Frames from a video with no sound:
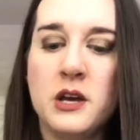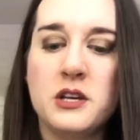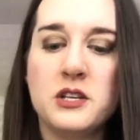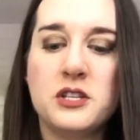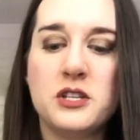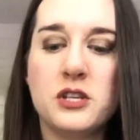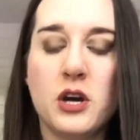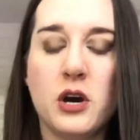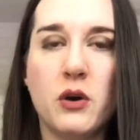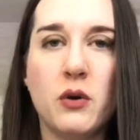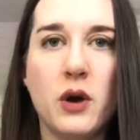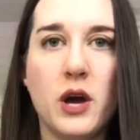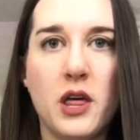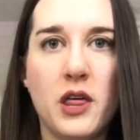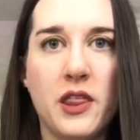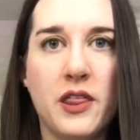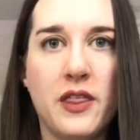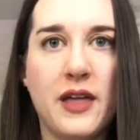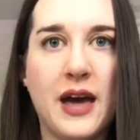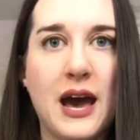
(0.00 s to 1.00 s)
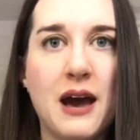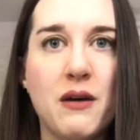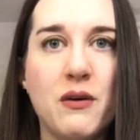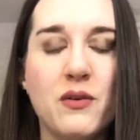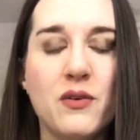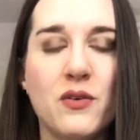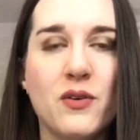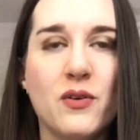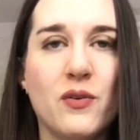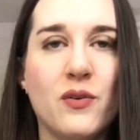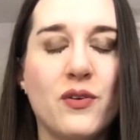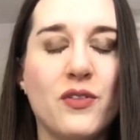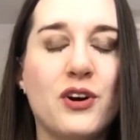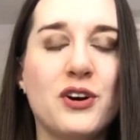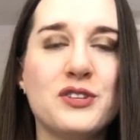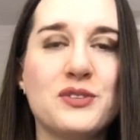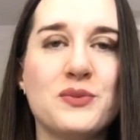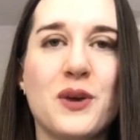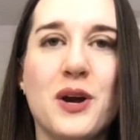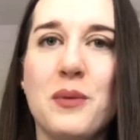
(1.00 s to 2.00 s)
So
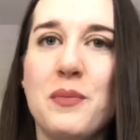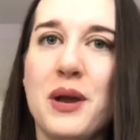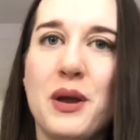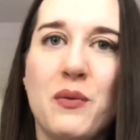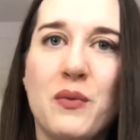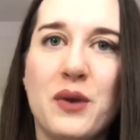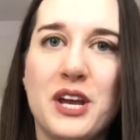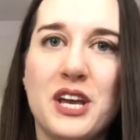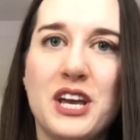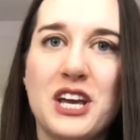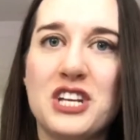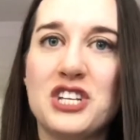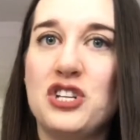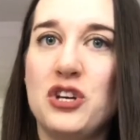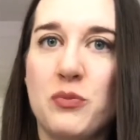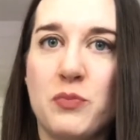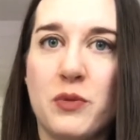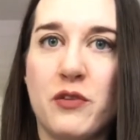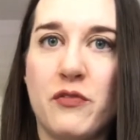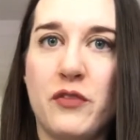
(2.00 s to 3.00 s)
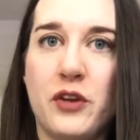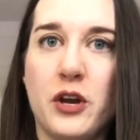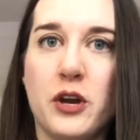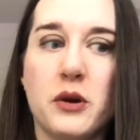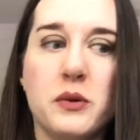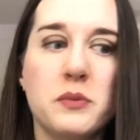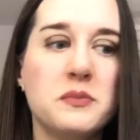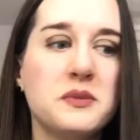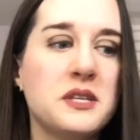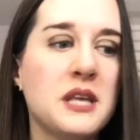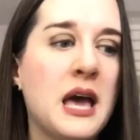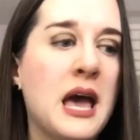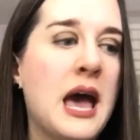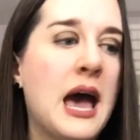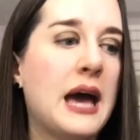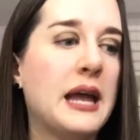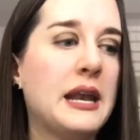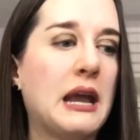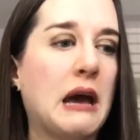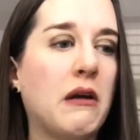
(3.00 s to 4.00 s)
those were all my week 2 perfumes,
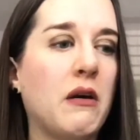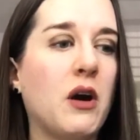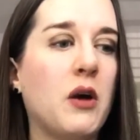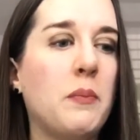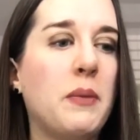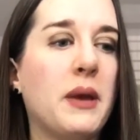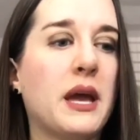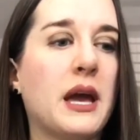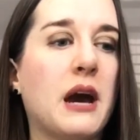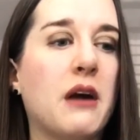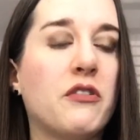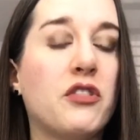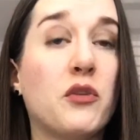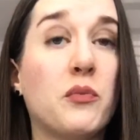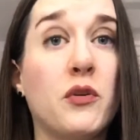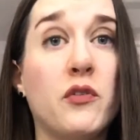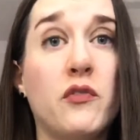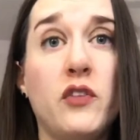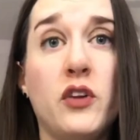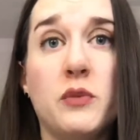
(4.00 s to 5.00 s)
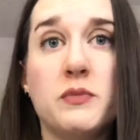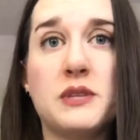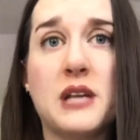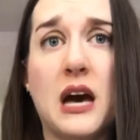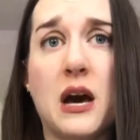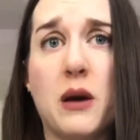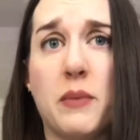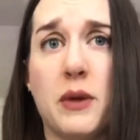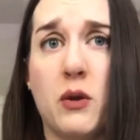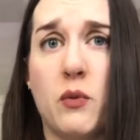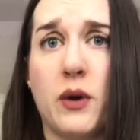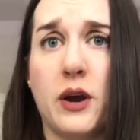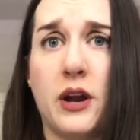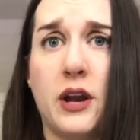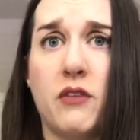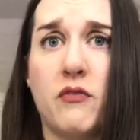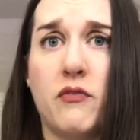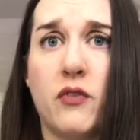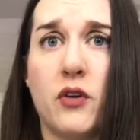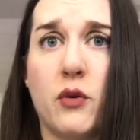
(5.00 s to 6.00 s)
and now I'll pick out the perfumes I'll be
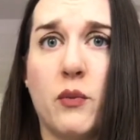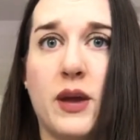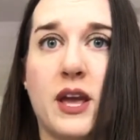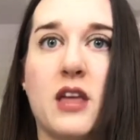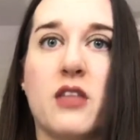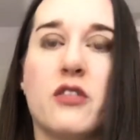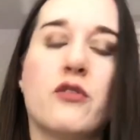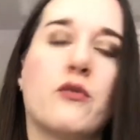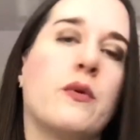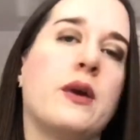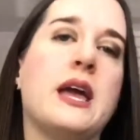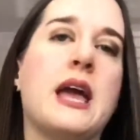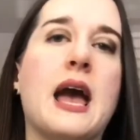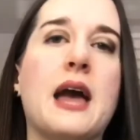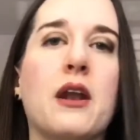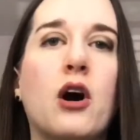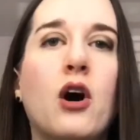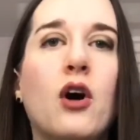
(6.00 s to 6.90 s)
wearing for week 3, and